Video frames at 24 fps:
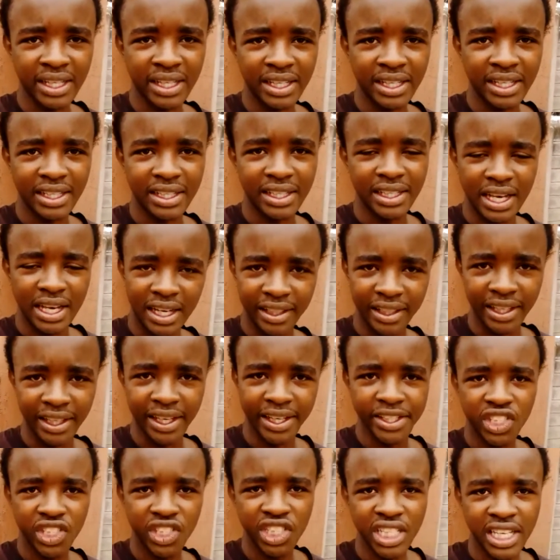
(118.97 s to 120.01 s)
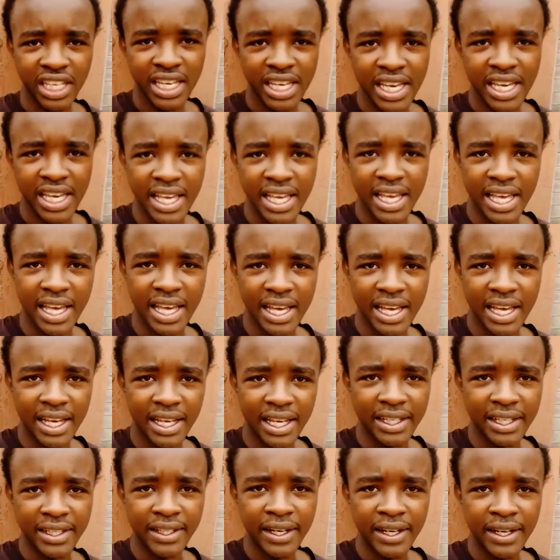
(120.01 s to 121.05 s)
young age,
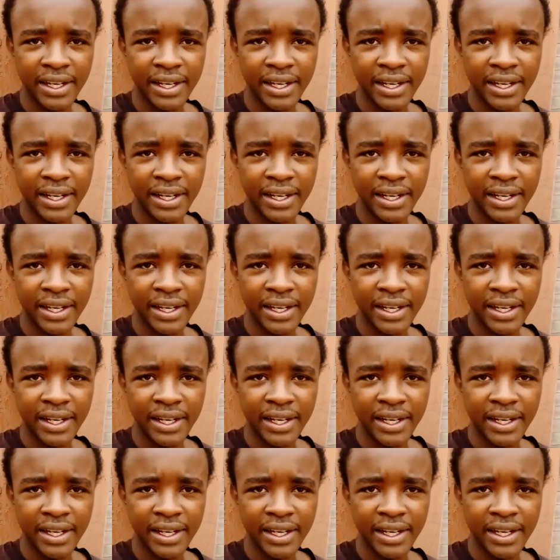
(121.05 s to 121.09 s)
and